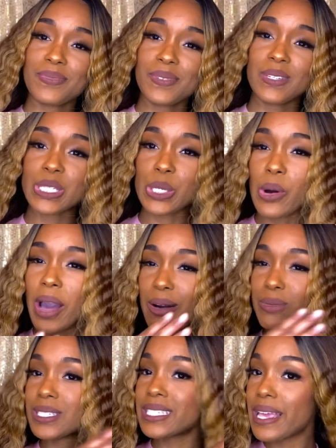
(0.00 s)
So I
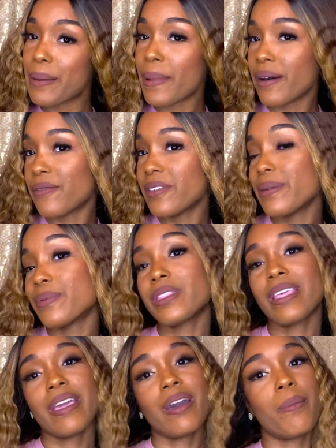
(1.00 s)
would say my favorite
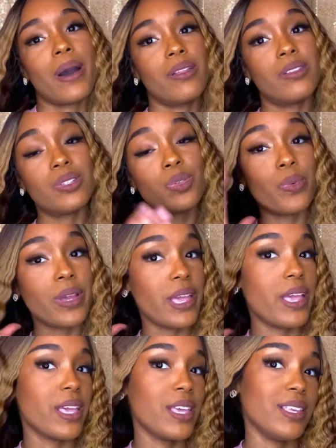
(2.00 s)
thing about this wig
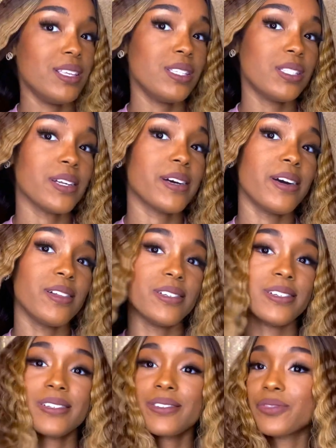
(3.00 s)
is the color,
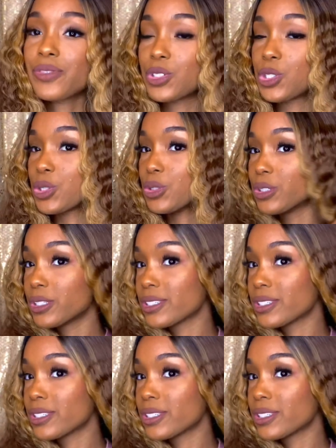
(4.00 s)
for sure.